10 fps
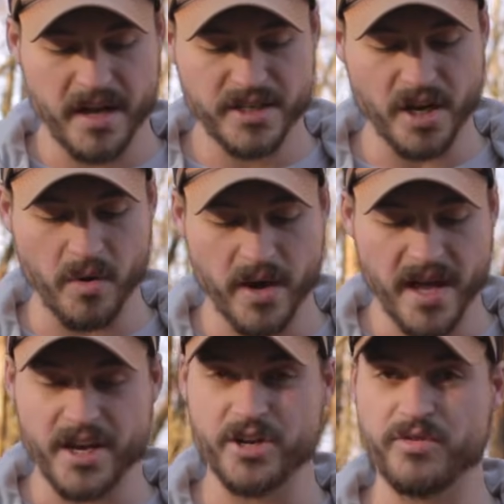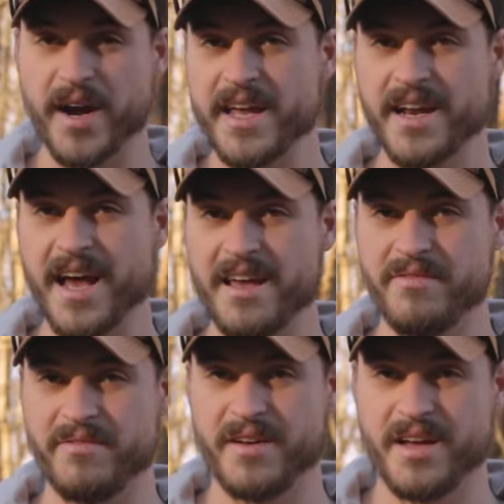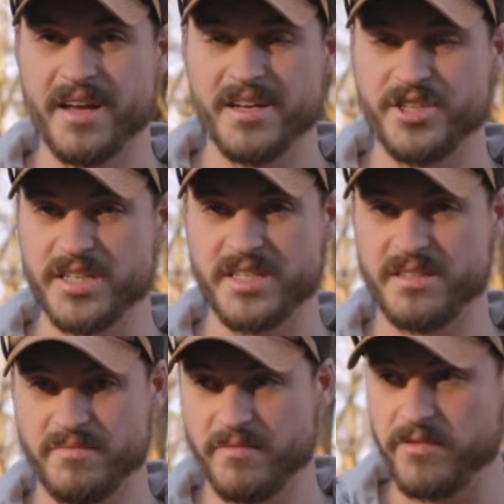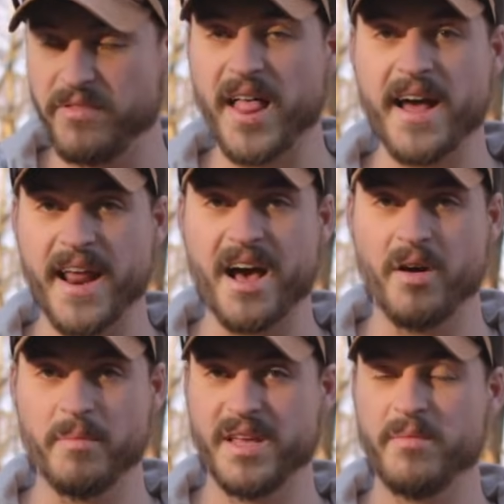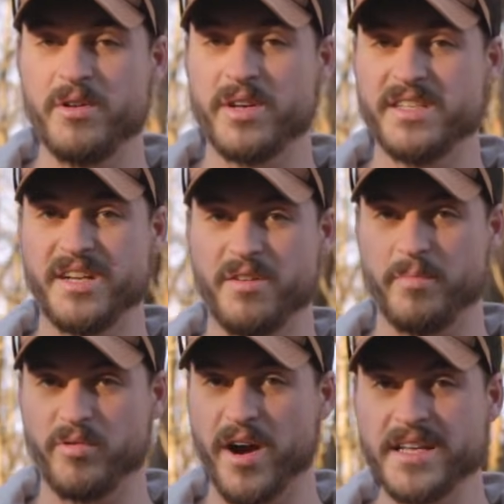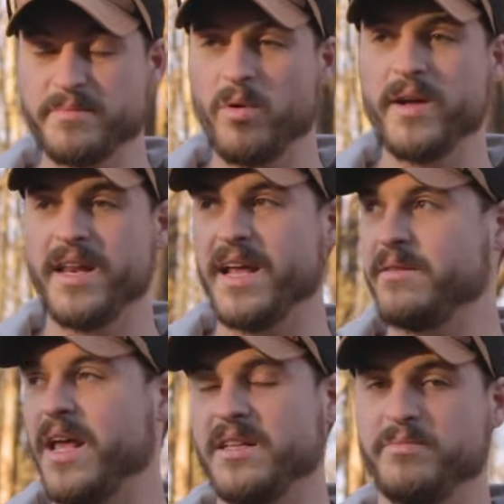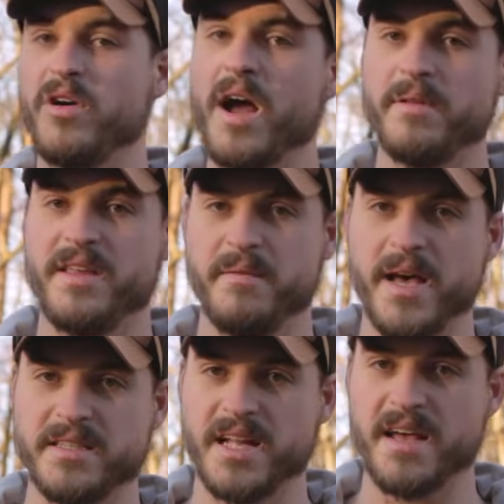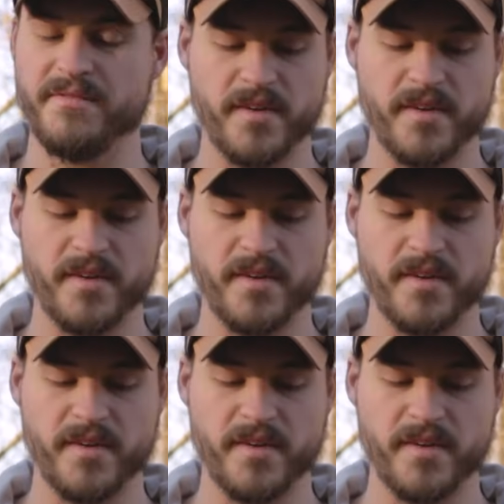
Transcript: So great knife, just flat out. But then when you consider the price point, it's probably the best knife